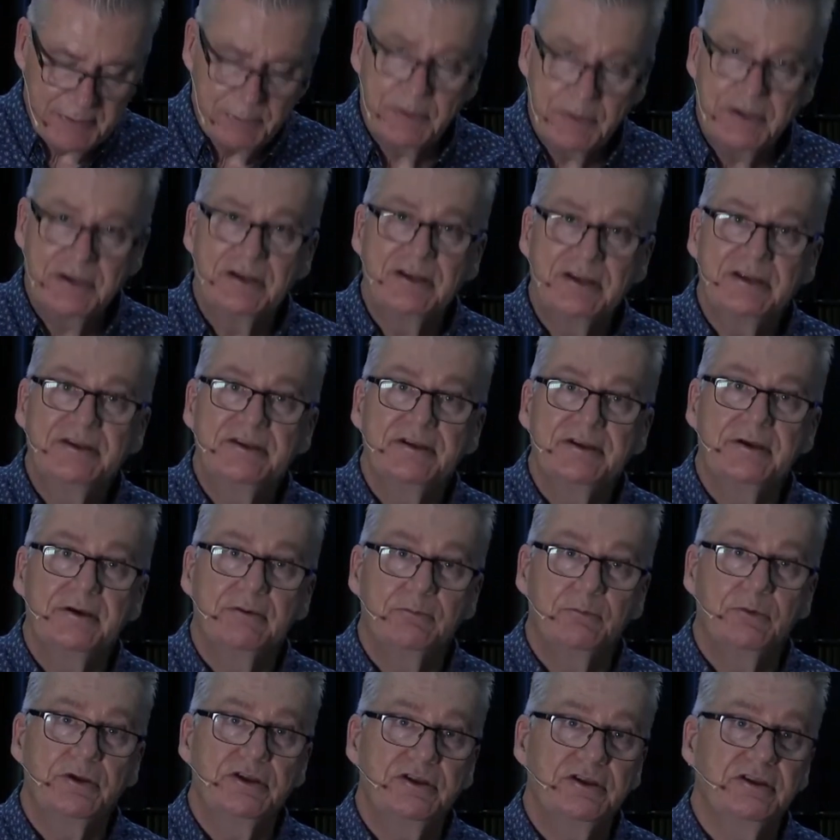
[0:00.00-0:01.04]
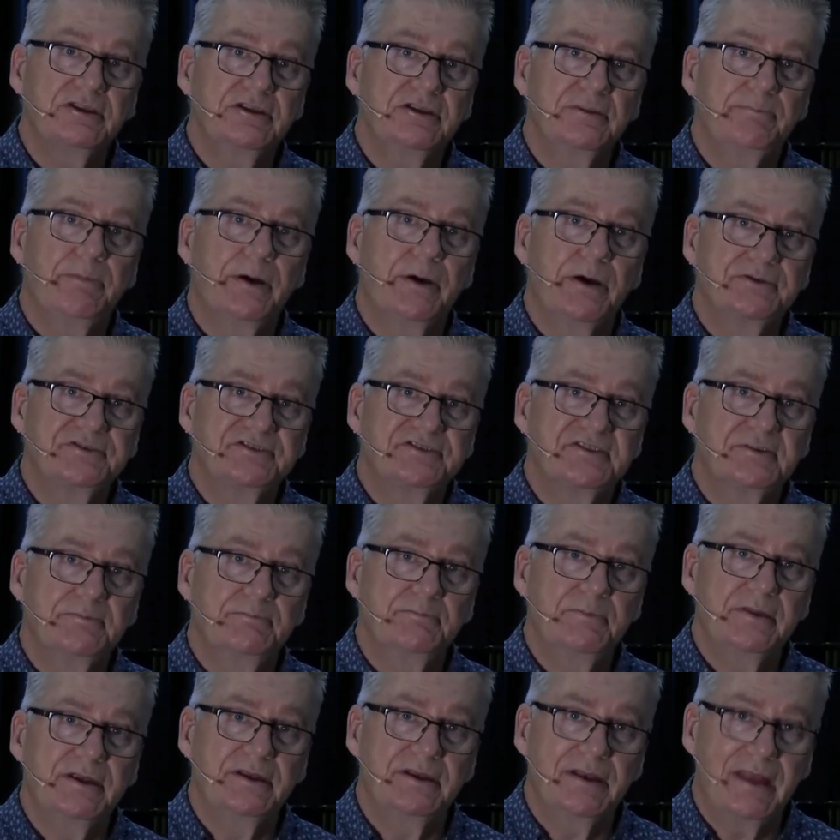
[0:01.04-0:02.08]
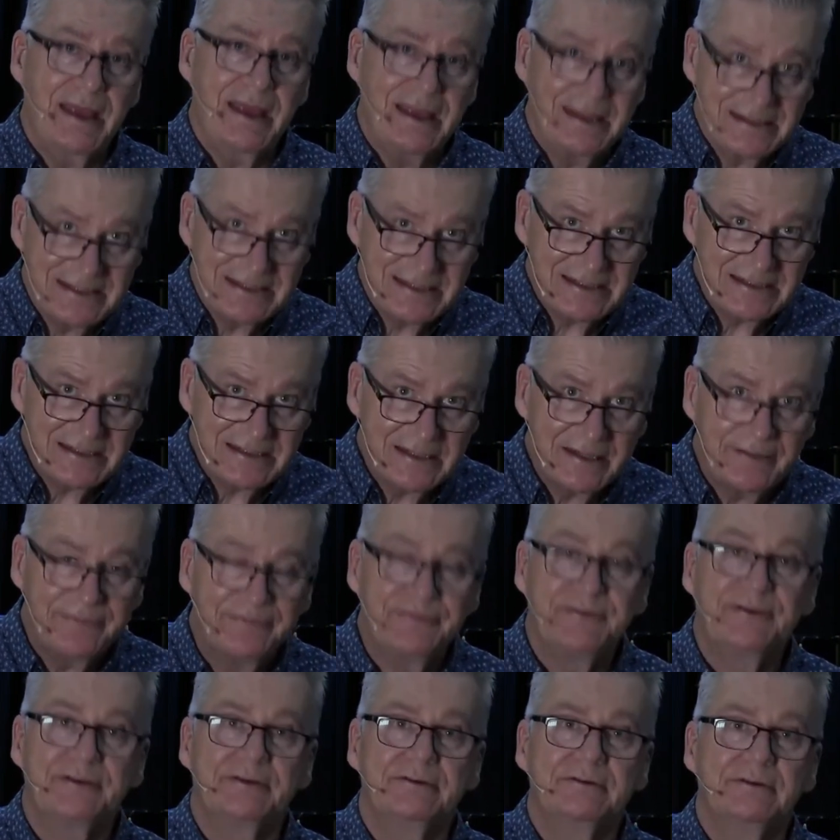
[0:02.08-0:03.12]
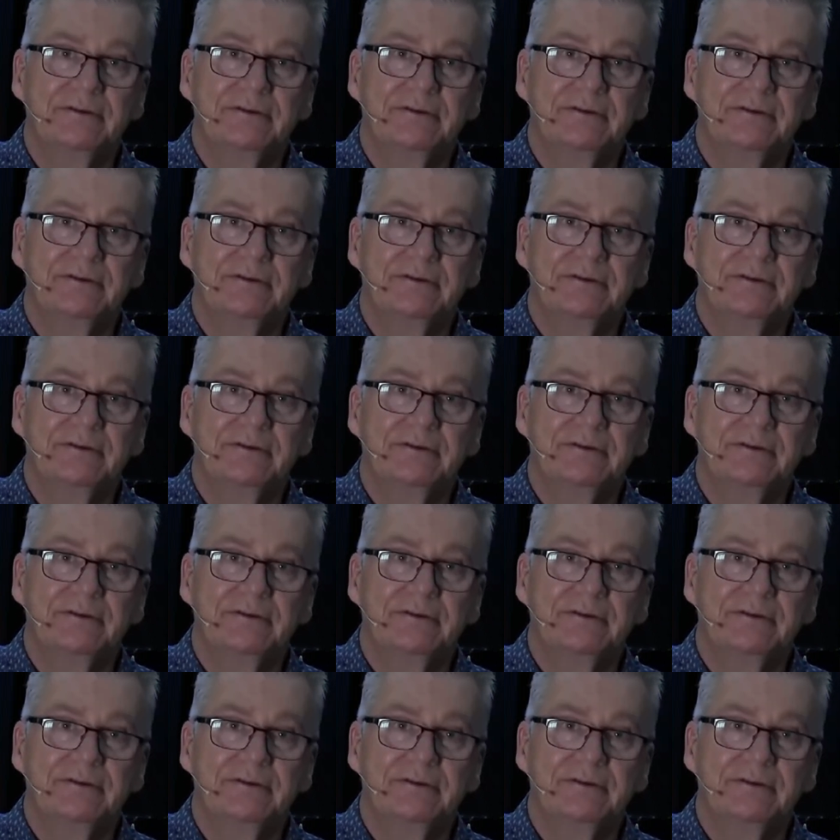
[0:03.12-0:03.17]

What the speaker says: we need to both submit and sift